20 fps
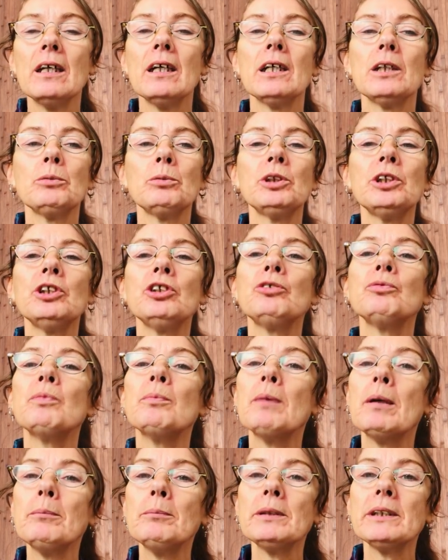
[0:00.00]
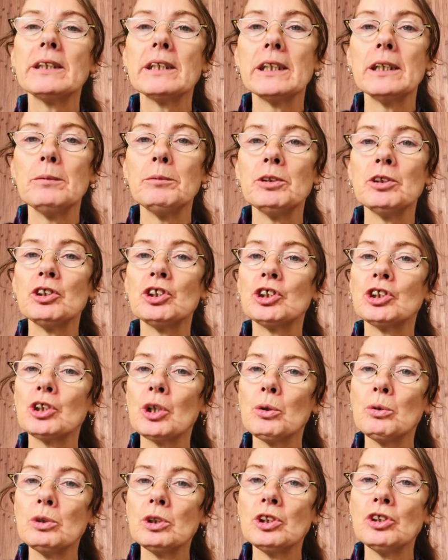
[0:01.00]
And I want you to remember to keep your
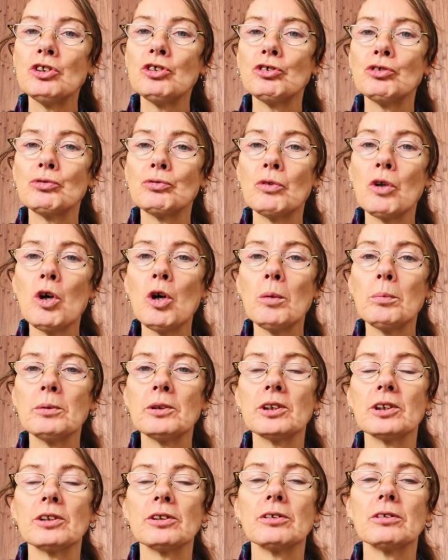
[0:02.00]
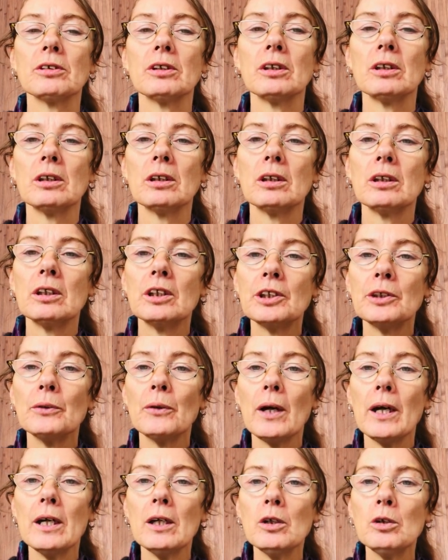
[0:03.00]
shoulders dropped,
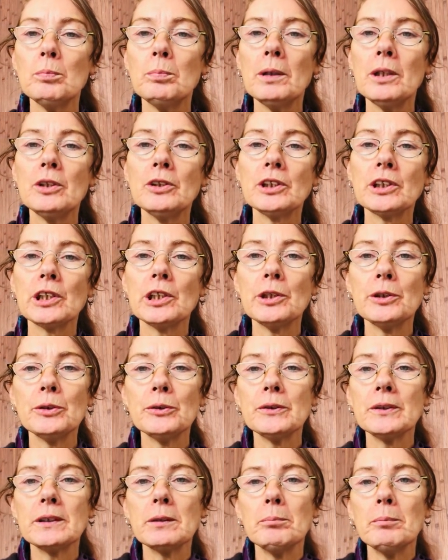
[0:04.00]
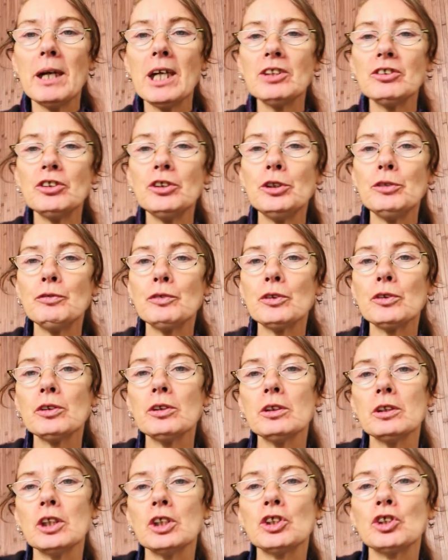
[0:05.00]
your elbows loose. Imagine you've got
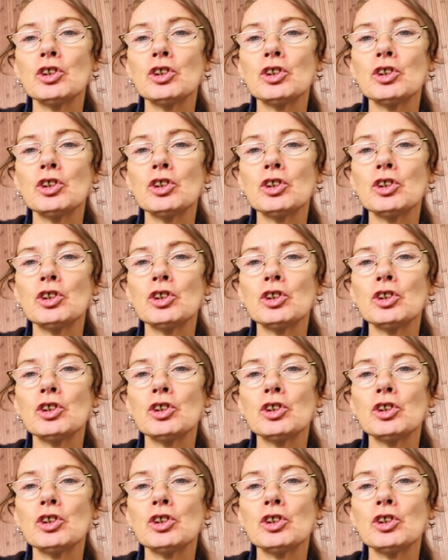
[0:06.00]
a